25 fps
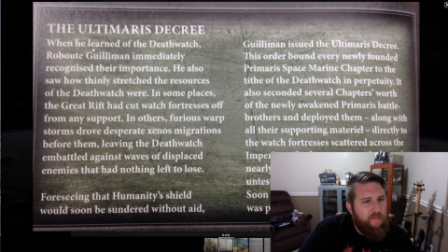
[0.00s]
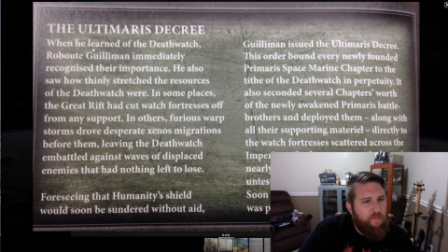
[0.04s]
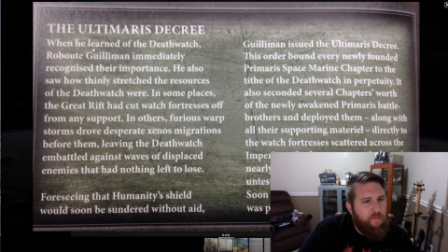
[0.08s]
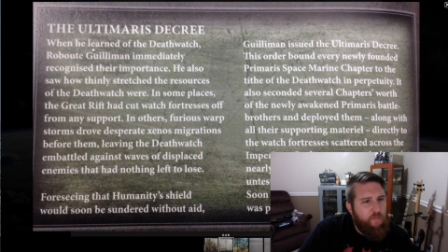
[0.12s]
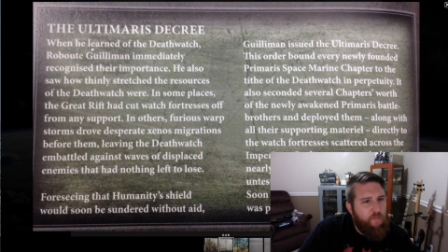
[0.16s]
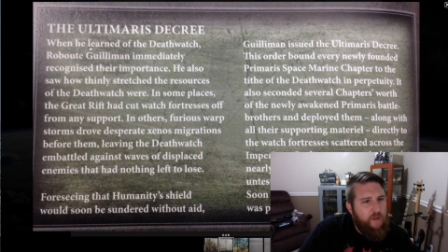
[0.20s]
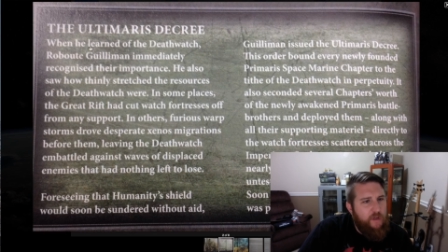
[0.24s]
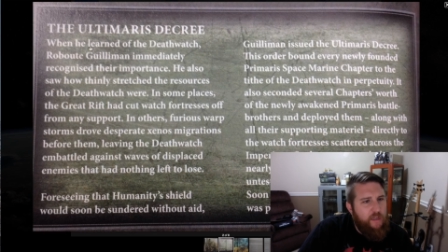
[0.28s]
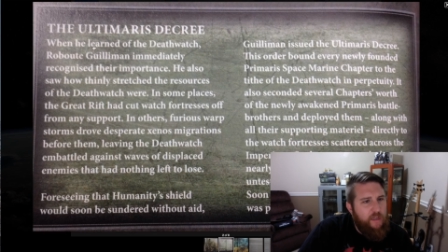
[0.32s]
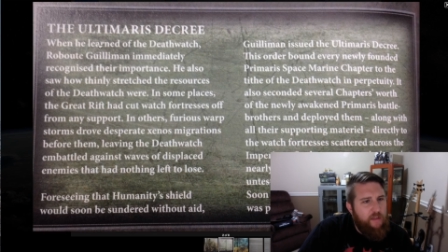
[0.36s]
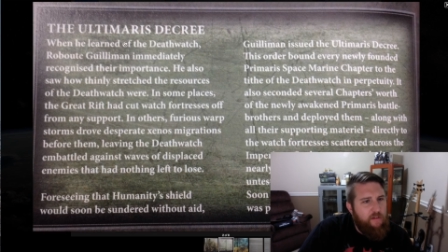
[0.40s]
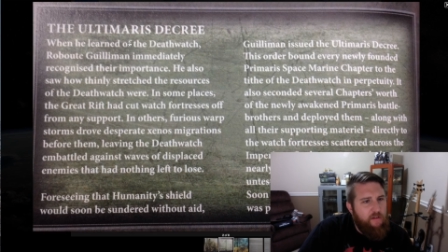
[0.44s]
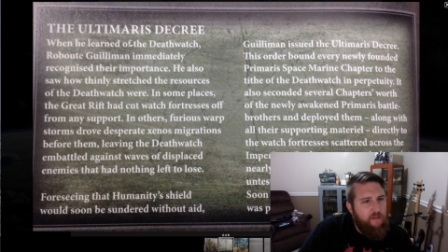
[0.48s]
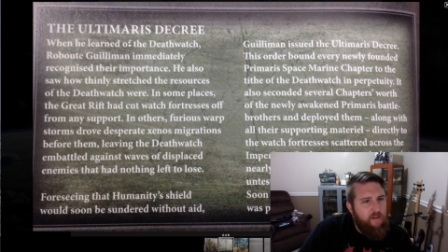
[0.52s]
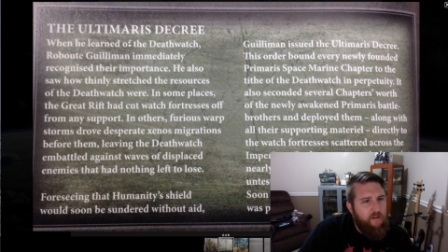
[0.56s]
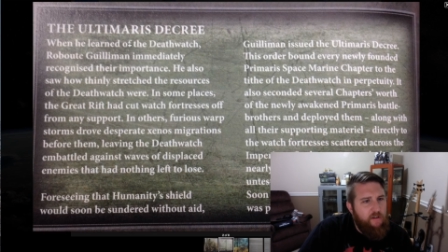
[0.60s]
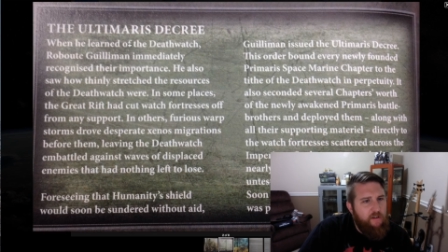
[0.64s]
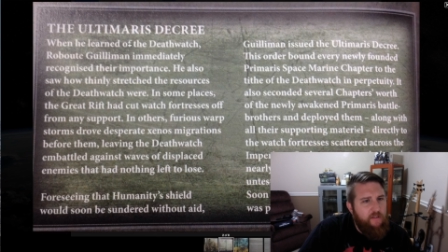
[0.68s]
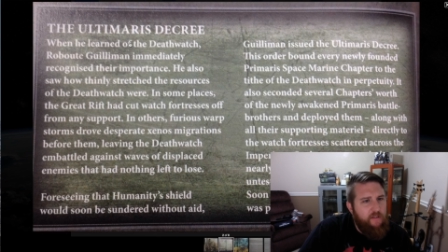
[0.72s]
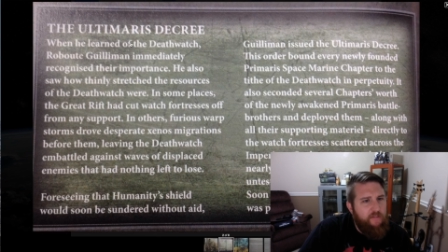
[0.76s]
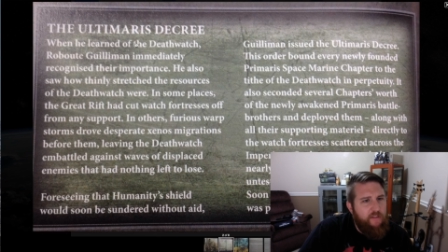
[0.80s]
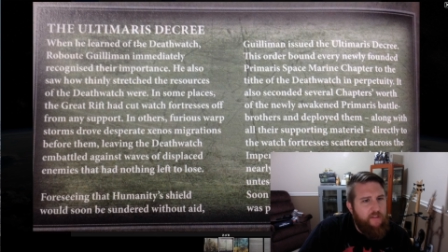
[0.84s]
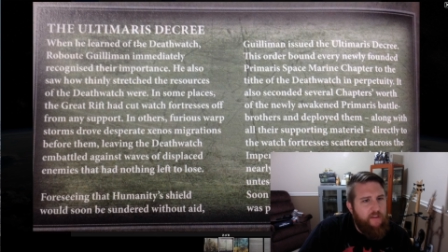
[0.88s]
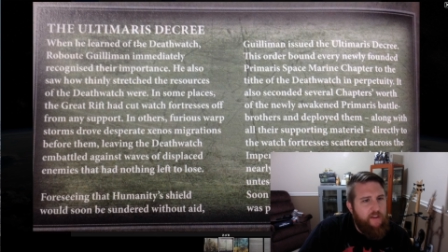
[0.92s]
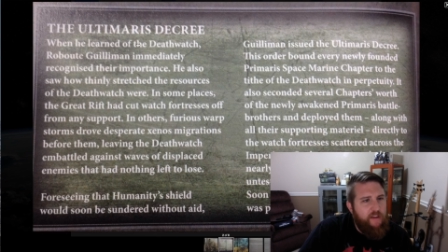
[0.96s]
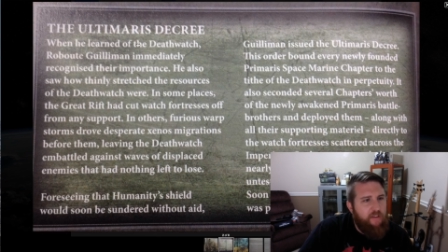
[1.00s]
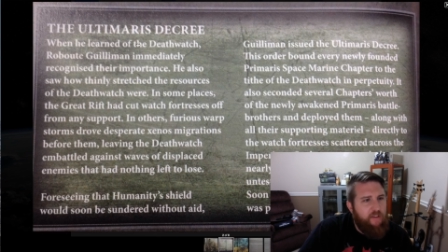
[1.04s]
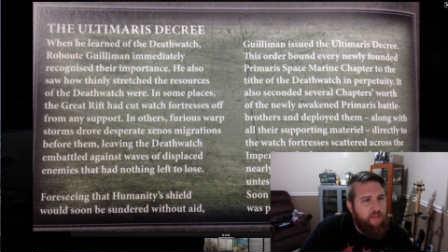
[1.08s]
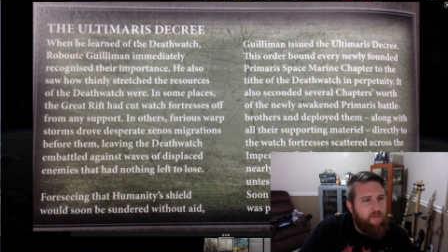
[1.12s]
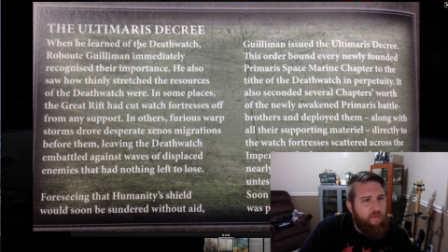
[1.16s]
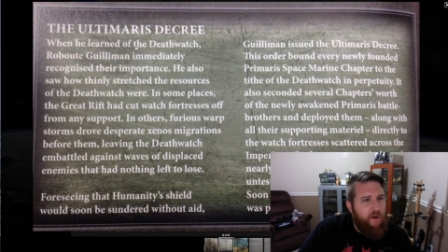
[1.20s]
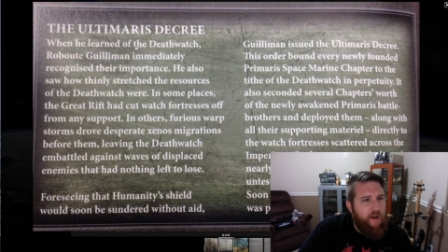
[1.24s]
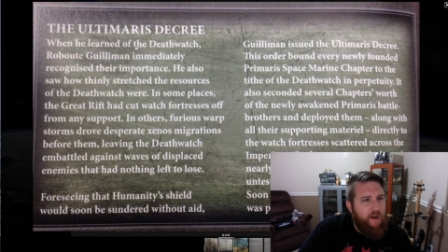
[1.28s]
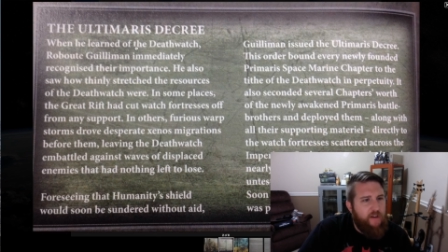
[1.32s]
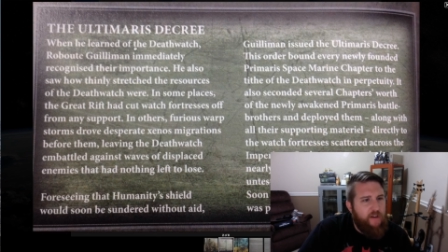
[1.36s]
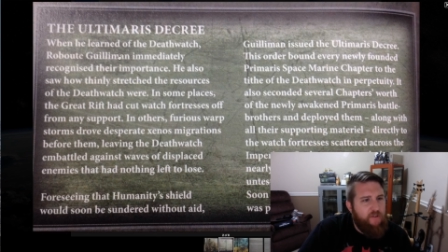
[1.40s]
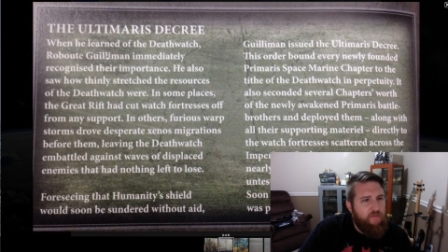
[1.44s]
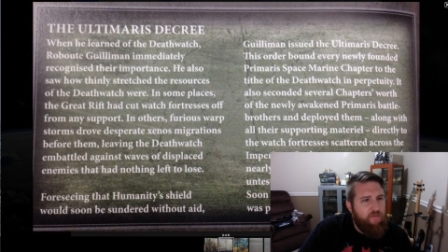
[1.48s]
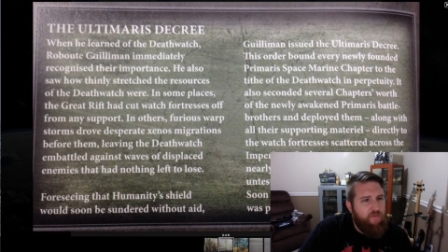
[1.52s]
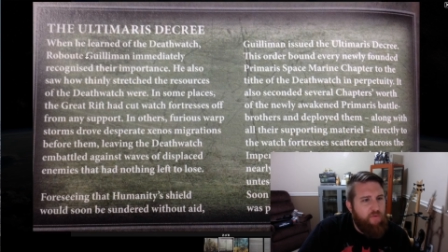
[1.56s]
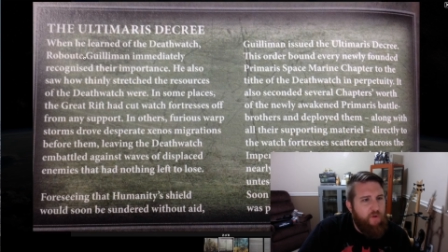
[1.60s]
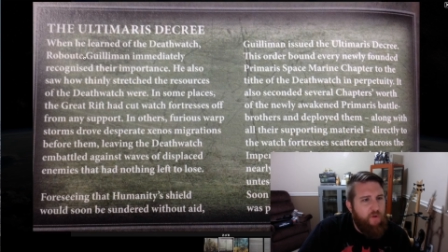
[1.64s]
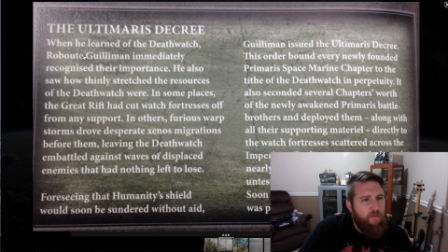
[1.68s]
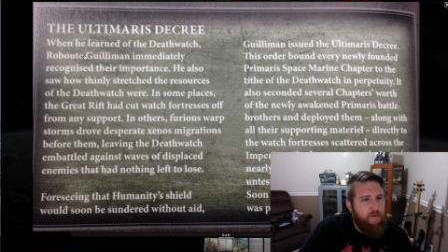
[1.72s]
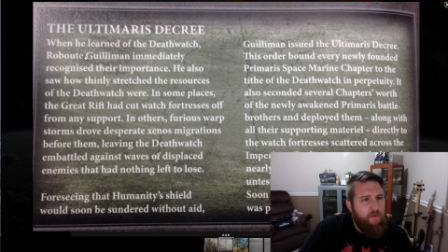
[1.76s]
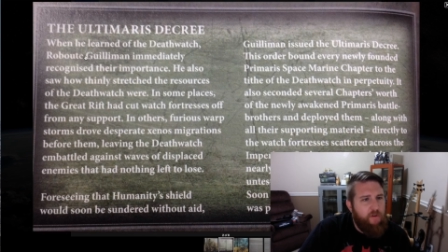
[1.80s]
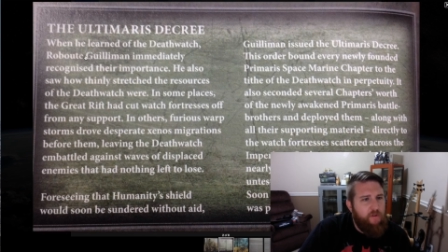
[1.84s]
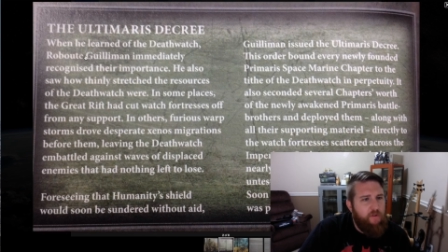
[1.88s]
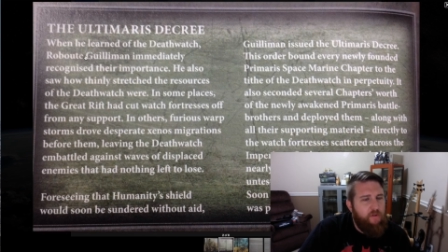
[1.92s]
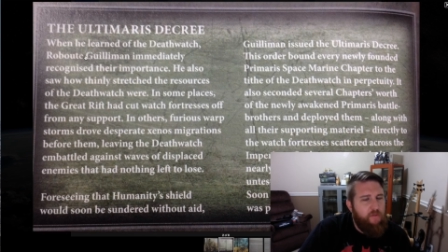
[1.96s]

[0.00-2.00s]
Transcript: when he learned of the Deathwatch, Roboute